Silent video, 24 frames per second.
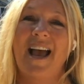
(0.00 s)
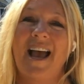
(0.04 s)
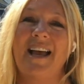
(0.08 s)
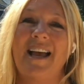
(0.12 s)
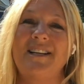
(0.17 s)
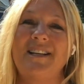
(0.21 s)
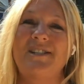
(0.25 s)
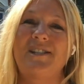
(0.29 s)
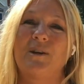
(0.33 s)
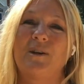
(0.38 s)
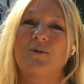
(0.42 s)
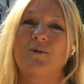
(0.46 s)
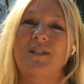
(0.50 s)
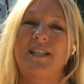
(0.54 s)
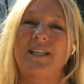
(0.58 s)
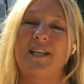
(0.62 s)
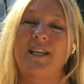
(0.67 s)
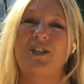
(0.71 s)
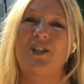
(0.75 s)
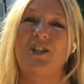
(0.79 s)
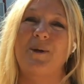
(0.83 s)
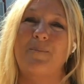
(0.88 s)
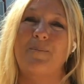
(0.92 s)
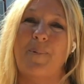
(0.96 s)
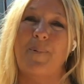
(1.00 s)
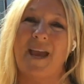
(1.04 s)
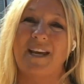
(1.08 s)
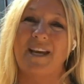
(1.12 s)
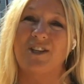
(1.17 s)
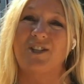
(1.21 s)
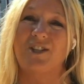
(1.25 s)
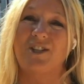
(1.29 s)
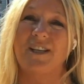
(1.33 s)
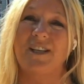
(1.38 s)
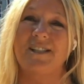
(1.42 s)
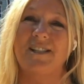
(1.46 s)
And so teaching
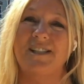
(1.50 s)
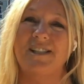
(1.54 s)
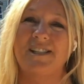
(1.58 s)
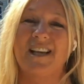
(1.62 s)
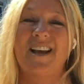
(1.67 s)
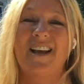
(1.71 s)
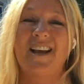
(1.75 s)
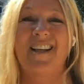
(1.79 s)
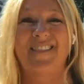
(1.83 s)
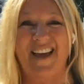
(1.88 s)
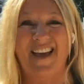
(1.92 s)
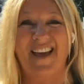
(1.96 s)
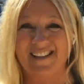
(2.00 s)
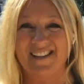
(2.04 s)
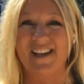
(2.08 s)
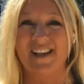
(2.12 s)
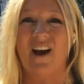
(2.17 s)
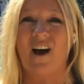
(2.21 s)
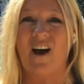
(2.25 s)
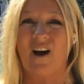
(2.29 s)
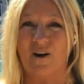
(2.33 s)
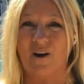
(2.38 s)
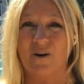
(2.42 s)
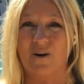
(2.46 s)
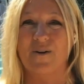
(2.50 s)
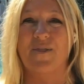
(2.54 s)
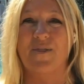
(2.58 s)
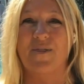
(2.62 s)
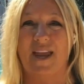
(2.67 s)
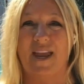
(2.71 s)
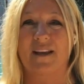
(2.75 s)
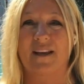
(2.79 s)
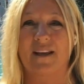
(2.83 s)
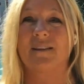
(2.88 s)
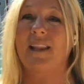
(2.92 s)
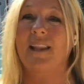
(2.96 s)
patience, that's a hard
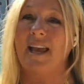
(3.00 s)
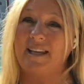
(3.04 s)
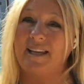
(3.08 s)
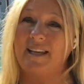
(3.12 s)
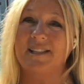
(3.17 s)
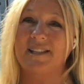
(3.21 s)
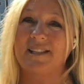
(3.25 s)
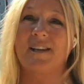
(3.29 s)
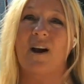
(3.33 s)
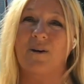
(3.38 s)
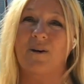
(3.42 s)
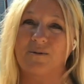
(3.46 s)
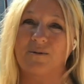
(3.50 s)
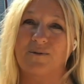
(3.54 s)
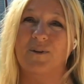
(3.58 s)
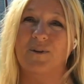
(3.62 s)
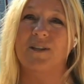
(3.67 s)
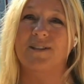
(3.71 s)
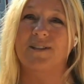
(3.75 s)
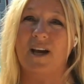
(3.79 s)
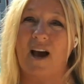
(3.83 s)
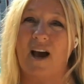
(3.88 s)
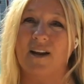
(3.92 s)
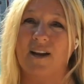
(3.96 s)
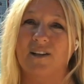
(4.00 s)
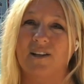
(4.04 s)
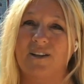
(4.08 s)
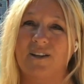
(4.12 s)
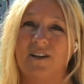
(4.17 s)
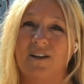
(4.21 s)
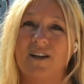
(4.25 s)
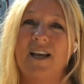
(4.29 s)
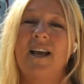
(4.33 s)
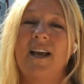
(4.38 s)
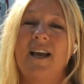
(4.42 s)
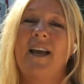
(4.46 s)
thing. Like it's hard for a toddler,
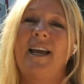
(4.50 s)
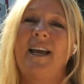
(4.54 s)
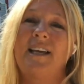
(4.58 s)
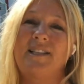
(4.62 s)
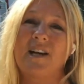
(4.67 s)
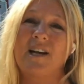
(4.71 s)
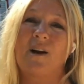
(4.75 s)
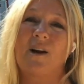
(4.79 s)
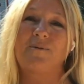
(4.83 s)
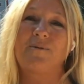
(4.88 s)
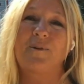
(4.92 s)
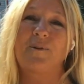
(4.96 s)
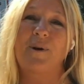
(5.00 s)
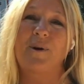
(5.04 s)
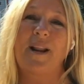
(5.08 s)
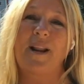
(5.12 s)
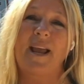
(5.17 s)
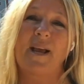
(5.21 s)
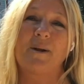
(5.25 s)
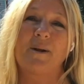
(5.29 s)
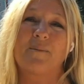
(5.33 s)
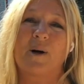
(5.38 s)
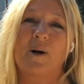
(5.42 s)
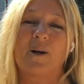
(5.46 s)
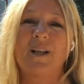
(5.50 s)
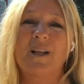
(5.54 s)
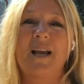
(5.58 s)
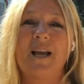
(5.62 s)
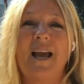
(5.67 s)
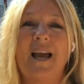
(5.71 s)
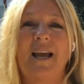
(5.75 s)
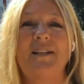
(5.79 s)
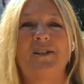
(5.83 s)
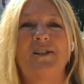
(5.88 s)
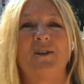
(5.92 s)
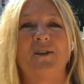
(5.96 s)
it's hard for an animal.
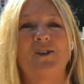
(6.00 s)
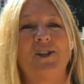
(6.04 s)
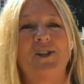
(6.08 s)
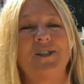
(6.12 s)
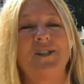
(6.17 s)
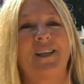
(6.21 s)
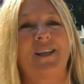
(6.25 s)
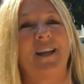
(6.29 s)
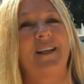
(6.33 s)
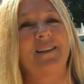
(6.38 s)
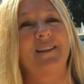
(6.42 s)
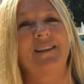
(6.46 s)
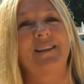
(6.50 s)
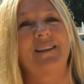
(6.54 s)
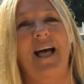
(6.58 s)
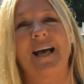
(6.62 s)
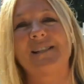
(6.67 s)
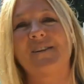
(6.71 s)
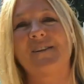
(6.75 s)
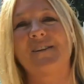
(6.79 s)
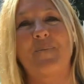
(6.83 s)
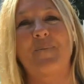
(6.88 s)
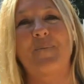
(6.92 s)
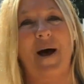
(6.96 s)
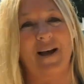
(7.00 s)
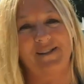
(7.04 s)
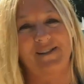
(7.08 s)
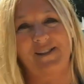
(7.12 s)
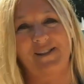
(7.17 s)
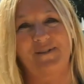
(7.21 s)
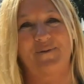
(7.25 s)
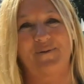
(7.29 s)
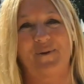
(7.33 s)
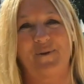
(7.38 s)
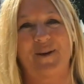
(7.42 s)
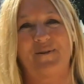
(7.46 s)
And so she's getting lots of
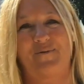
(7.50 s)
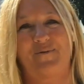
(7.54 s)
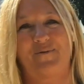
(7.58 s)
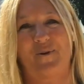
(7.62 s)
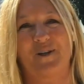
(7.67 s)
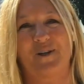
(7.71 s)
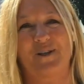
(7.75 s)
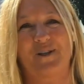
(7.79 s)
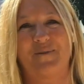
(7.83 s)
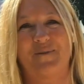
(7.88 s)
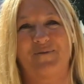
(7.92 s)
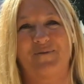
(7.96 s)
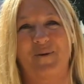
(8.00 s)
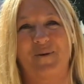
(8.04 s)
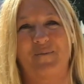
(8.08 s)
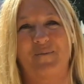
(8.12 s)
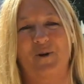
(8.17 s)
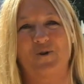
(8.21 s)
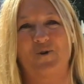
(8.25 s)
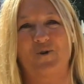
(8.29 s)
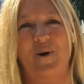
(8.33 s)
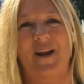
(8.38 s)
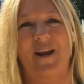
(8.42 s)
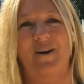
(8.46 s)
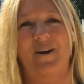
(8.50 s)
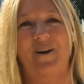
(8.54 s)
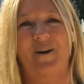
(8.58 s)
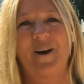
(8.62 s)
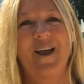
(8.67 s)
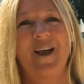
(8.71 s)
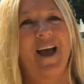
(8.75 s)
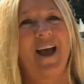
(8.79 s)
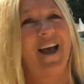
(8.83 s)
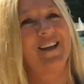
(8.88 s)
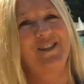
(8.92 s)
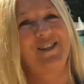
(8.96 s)
positive reinforcement from her trainer,
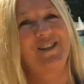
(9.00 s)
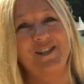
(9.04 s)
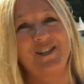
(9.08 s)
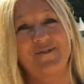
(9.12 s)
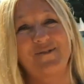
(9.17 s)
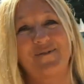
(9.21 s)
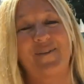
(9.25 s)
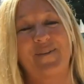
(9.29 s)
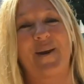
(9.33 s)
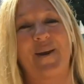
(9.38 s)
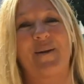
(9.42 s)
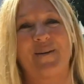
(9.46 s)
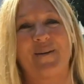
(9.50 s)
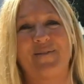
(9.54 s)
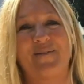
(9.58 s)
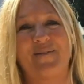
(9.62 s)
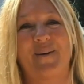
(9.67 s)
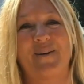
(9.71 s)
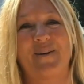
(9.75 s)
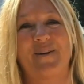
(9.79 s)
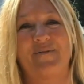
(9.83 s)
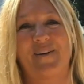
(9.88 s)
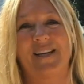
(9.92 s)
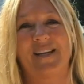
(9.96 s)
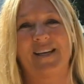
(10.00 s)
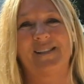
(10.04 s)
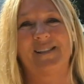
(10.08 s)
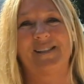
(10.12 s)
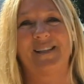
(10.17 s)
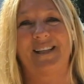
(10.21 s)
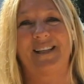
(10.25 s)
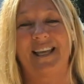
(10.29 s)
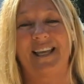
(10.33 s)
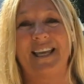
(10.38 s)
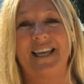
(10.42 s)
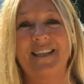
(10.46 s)
and she's very, very
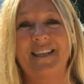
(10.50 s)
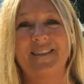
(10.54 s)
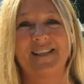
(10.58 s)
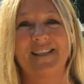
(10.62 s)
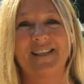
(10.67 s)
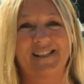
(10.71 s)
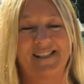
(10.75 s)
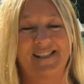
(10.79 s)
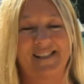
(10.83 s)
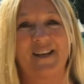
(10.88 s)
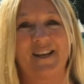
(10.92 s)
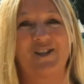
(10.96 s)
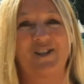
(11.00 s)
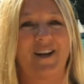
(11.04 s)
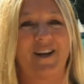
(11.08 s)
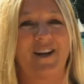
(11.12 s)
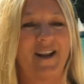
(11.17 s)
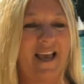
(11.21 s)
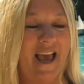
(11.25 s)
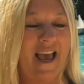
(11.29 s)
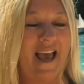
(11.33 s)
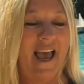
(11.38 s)
invested in the session.